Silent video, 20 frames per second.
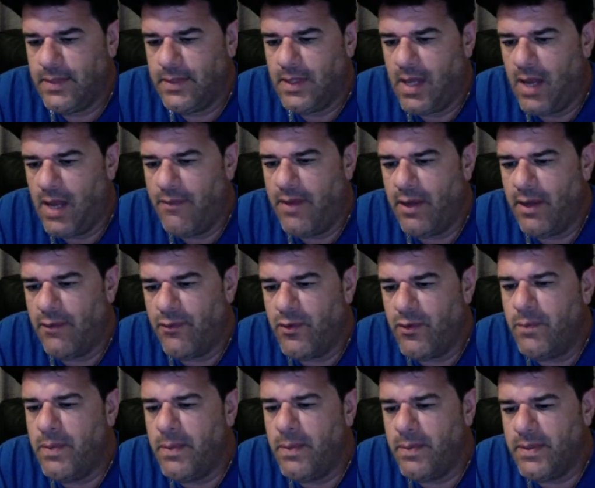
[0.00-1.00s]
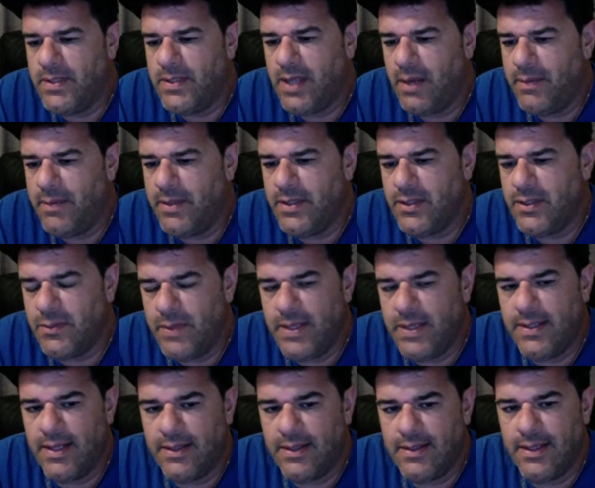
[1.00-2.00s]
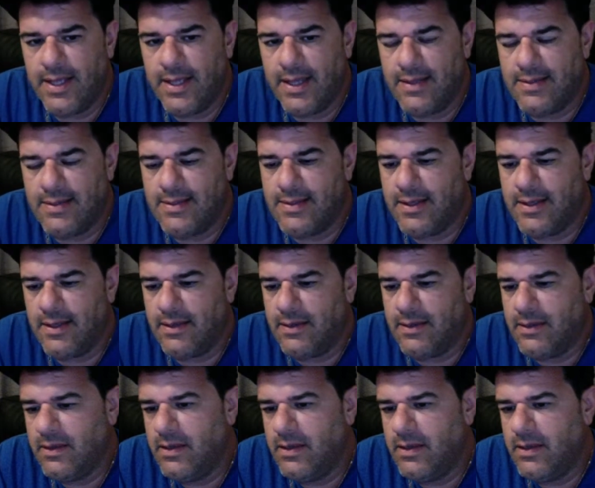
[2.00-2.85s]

I've had a few people tell me this week that they're getting sick.